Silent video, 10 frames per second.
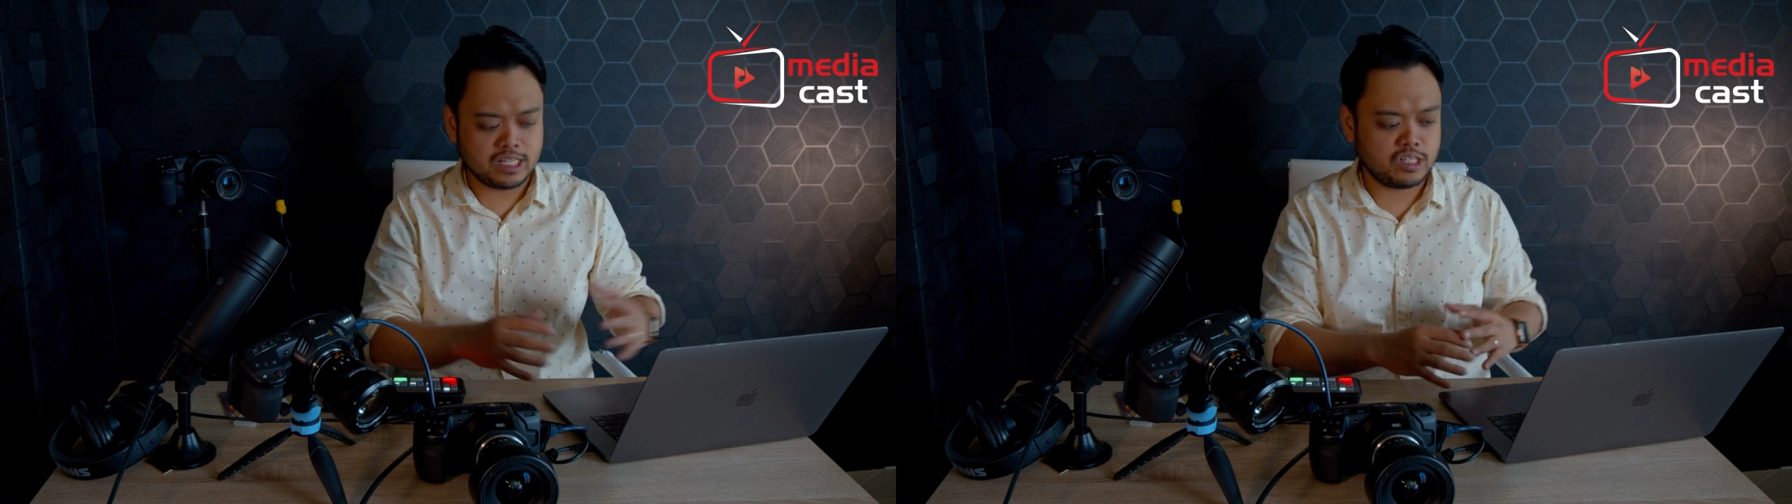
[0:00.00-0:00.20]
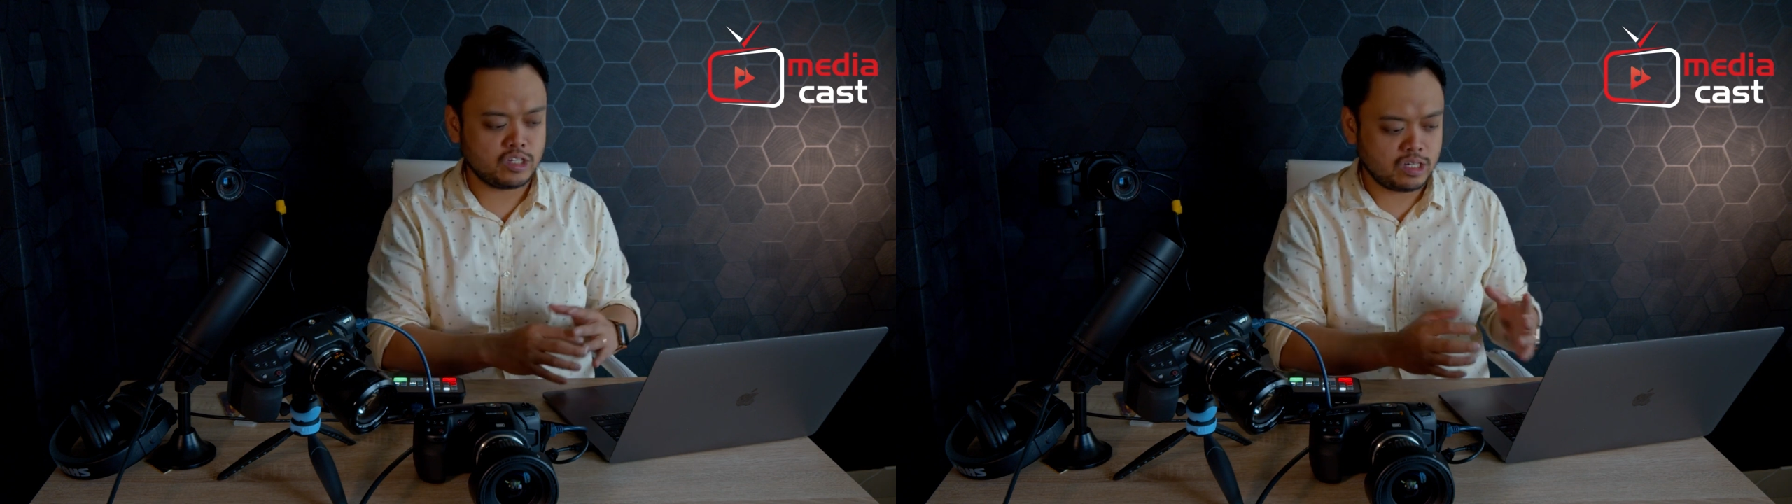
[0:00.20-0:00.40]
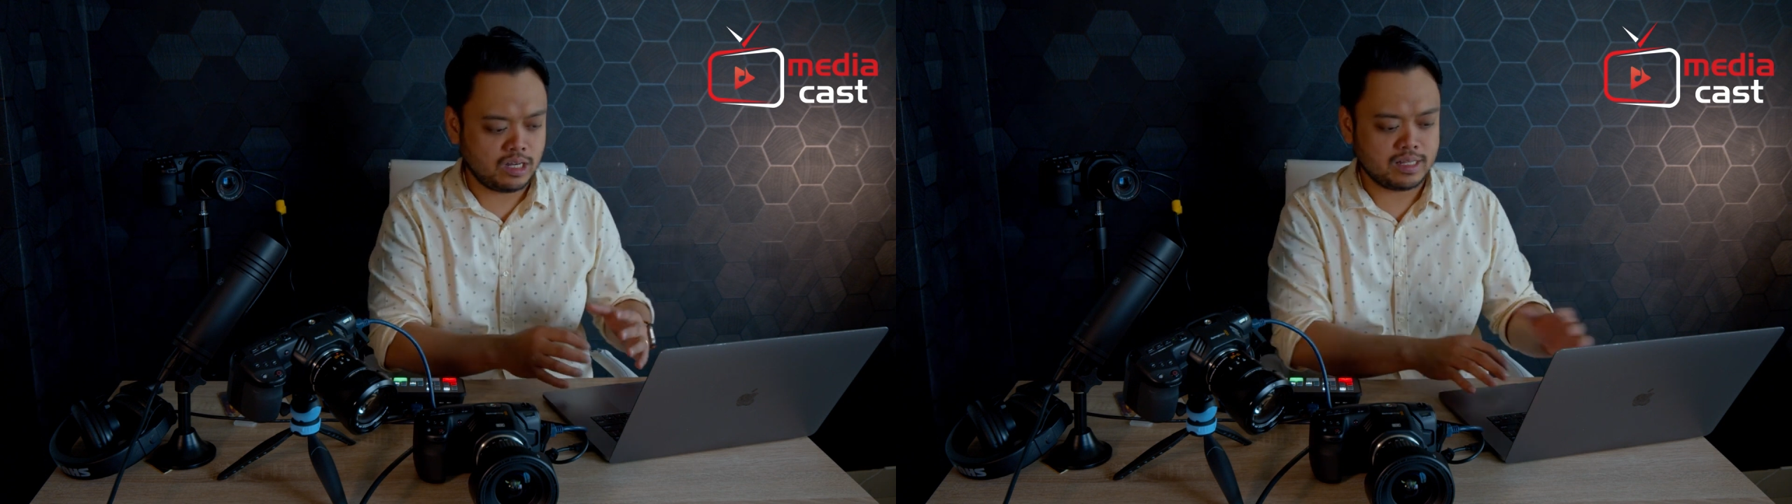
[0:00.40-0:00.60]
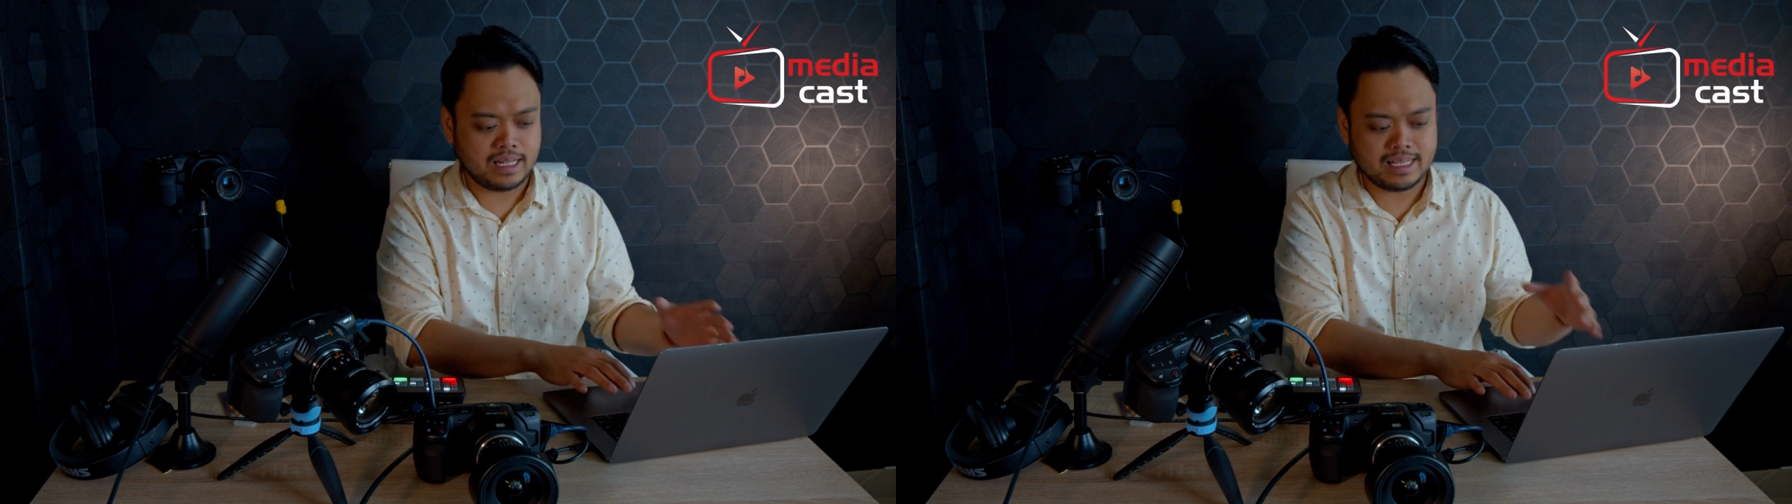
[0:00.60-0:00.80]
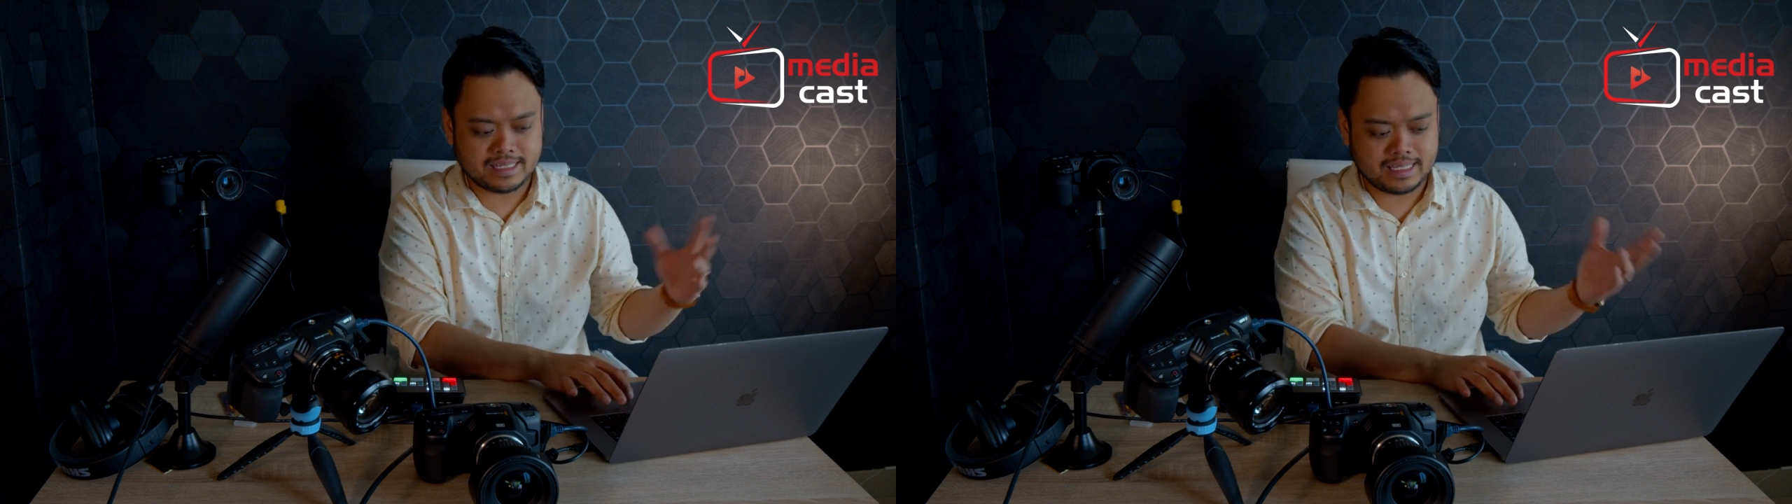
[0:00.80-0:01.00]
the shot,
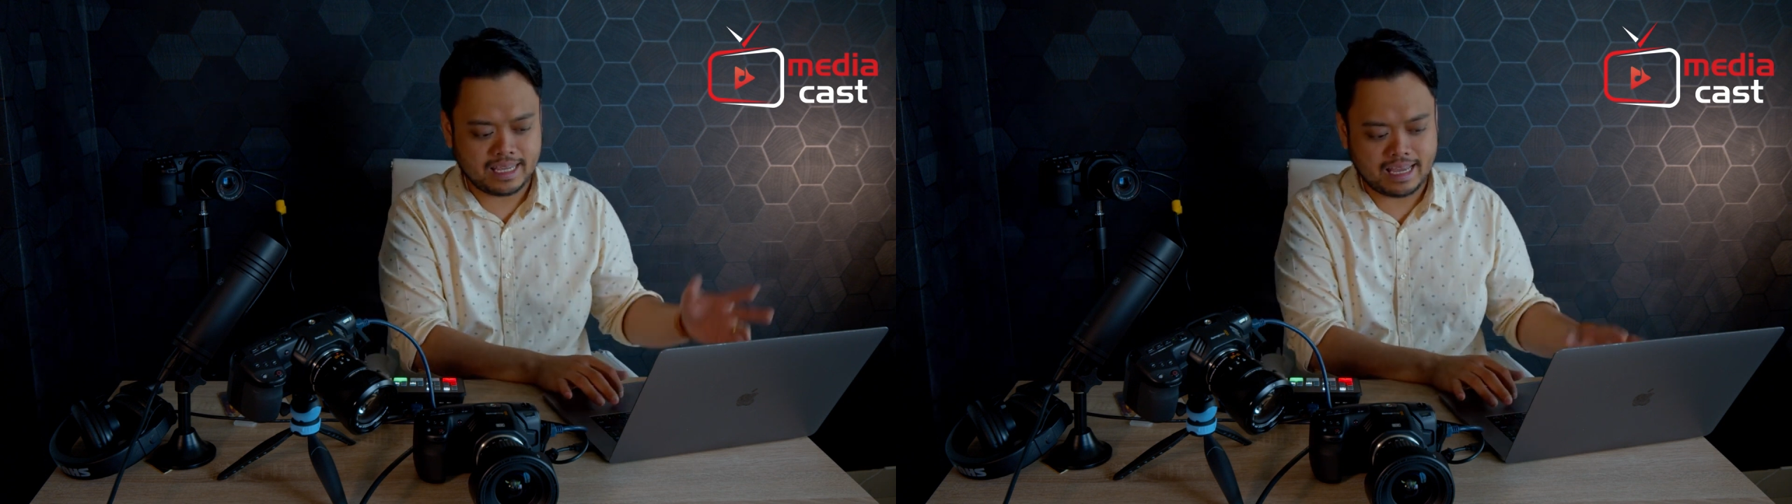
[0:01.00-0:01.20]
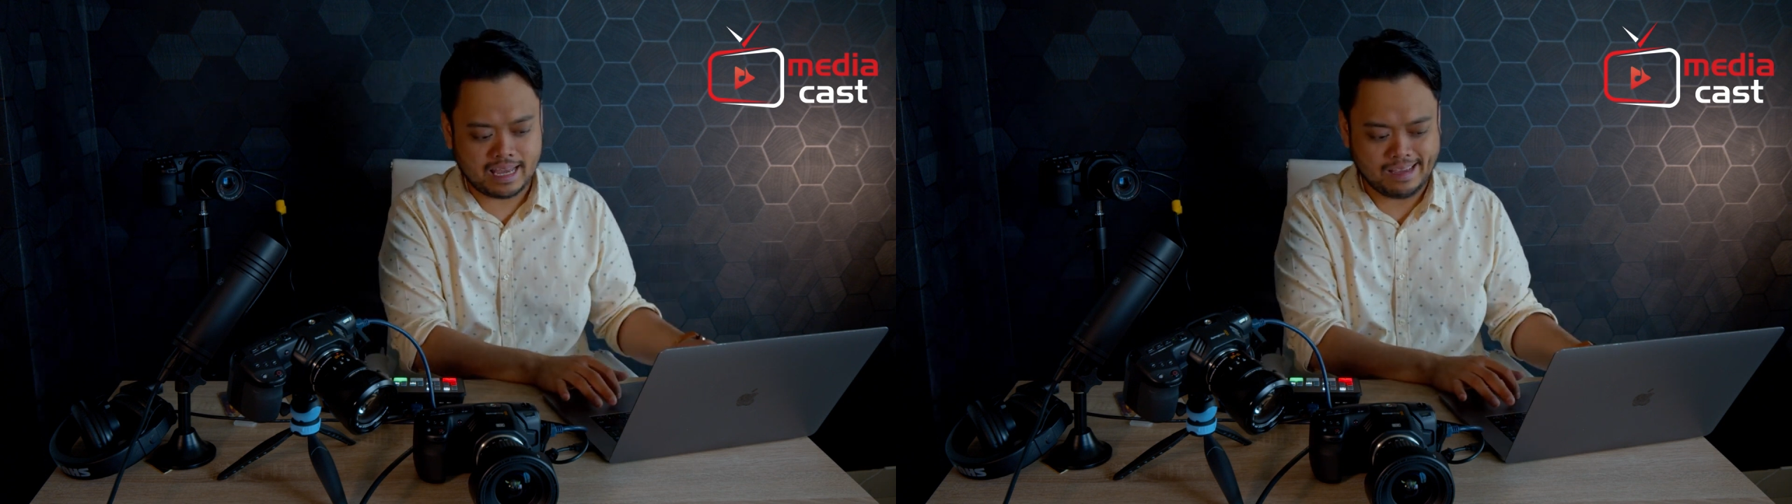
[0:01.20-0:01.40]
let's say I